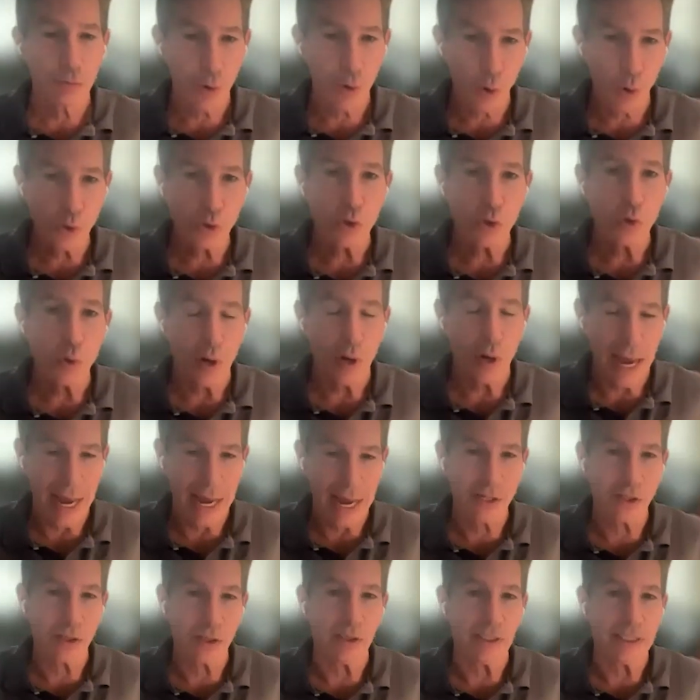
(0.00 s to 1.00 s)
Folks who are
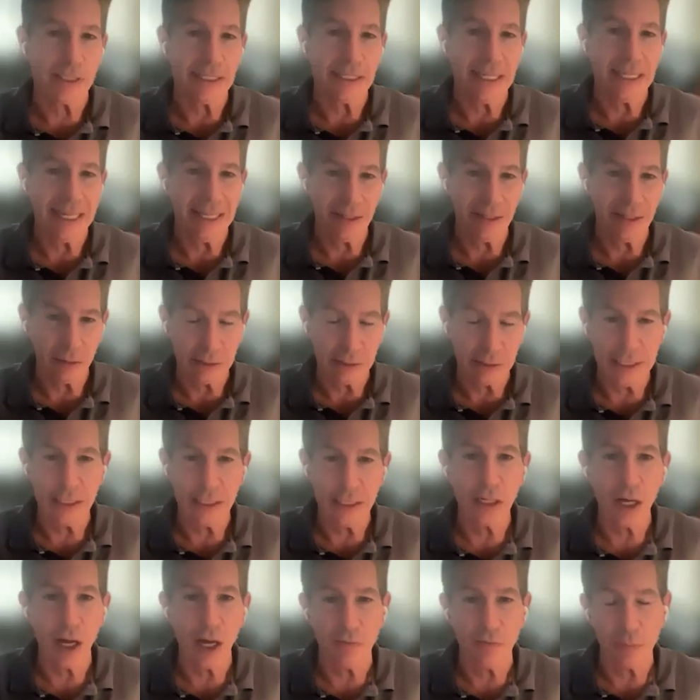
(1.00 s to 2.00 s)
actually in the
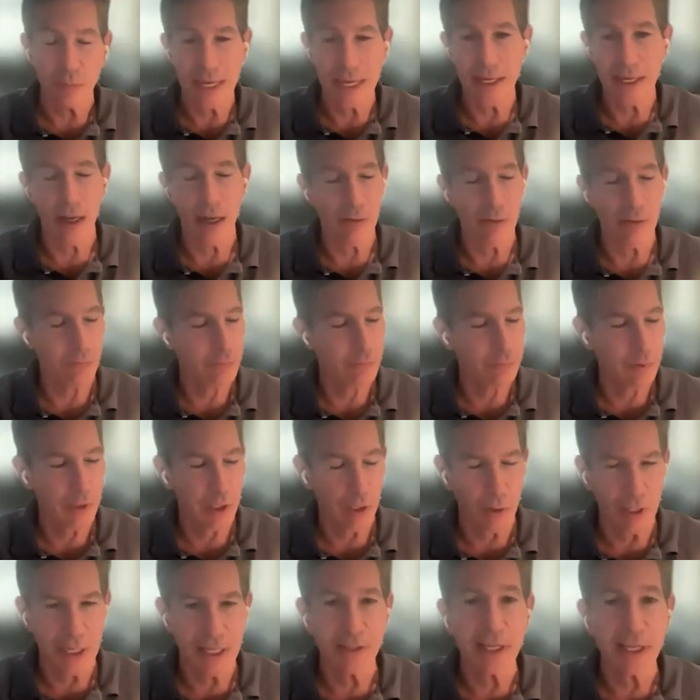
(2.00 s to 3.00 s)
lead of
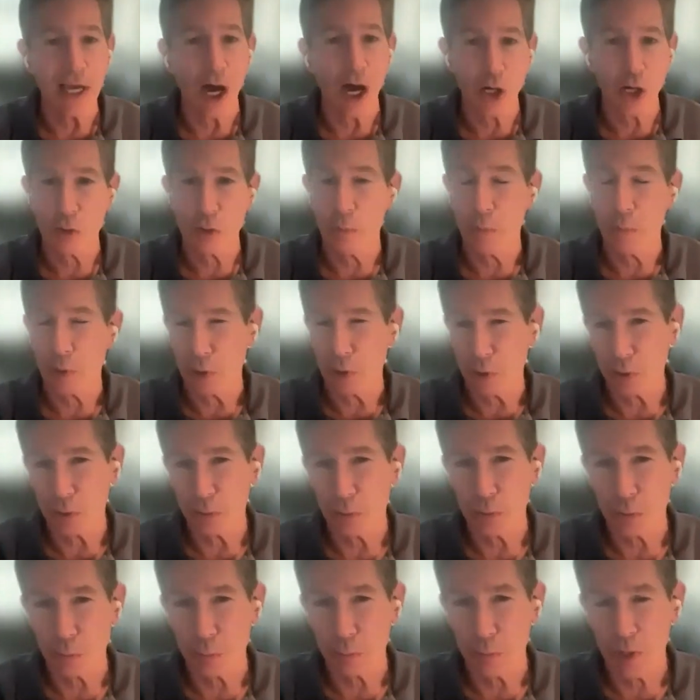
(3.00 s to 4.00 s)
in the
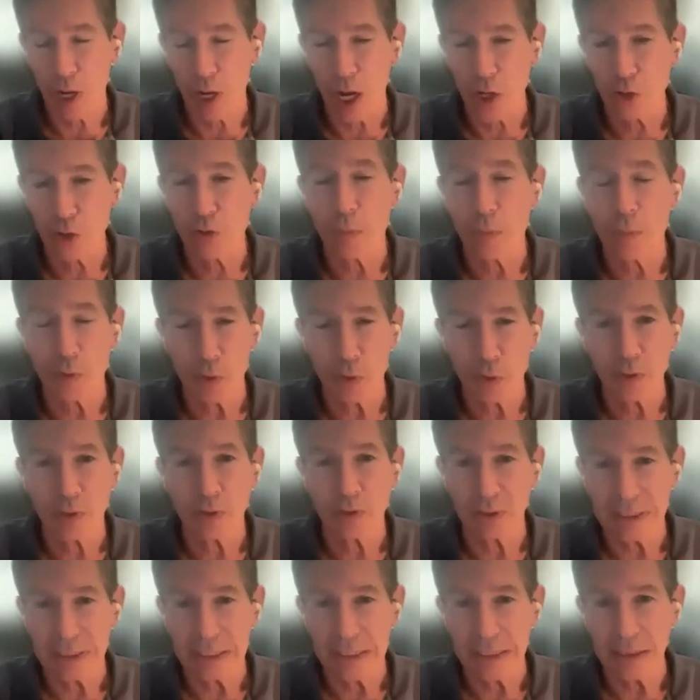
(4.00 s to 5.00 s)

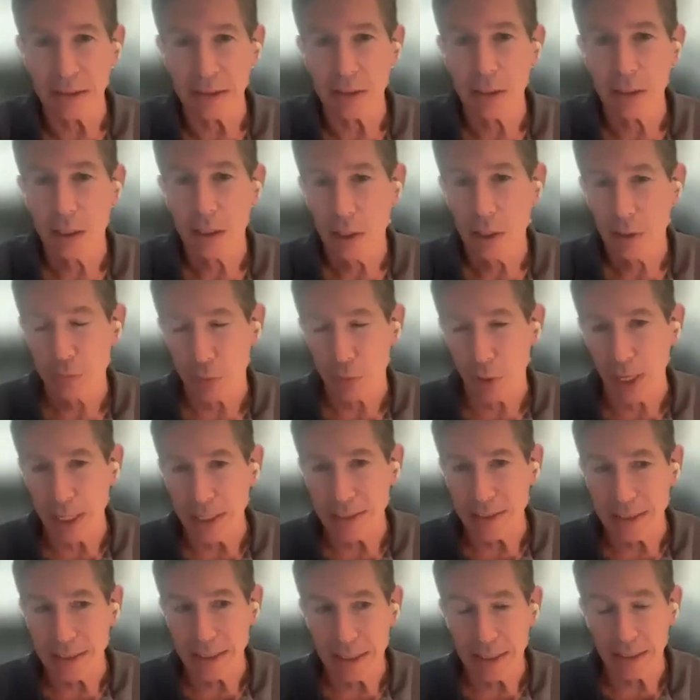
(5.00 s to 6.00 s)
entrepreneurial lead
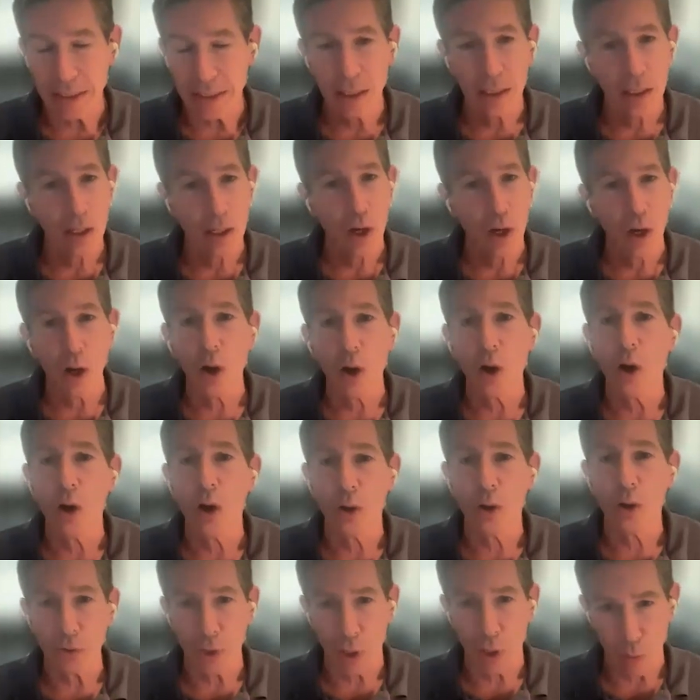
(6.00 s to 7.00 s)
for IT
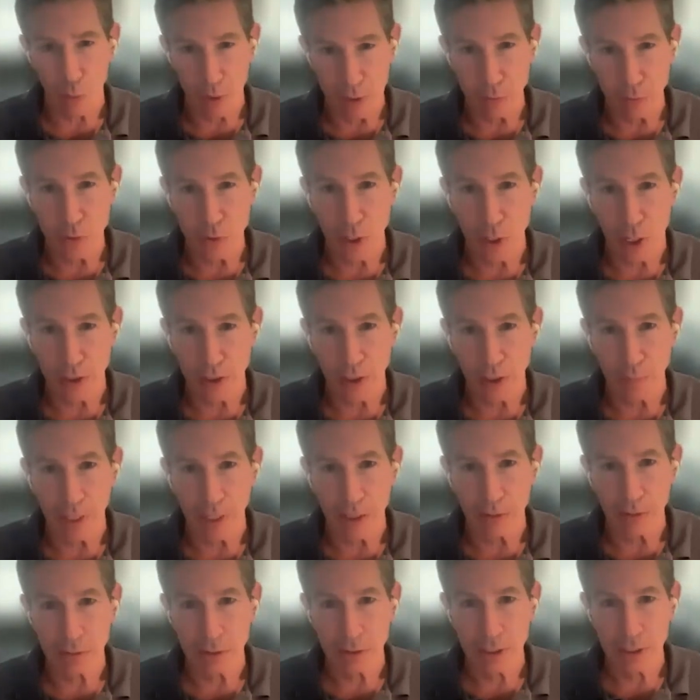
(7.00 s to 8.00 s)
all know what he was talking
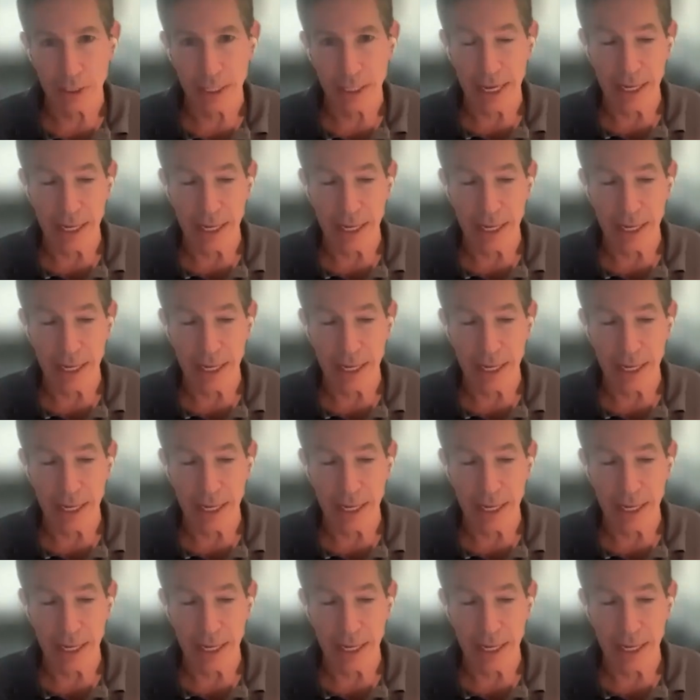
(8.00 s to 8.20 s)
about.